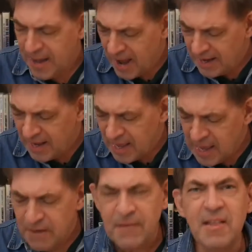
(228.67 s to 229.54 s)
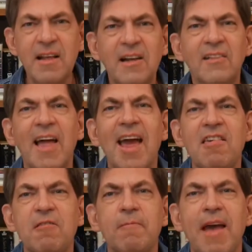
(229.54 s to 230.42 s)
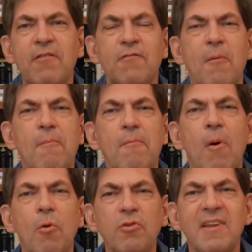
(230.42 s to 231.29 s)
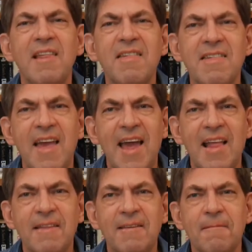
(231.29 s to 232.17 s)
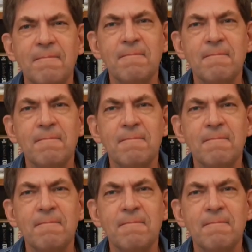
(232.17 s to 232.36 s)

and even glass made from molten sand.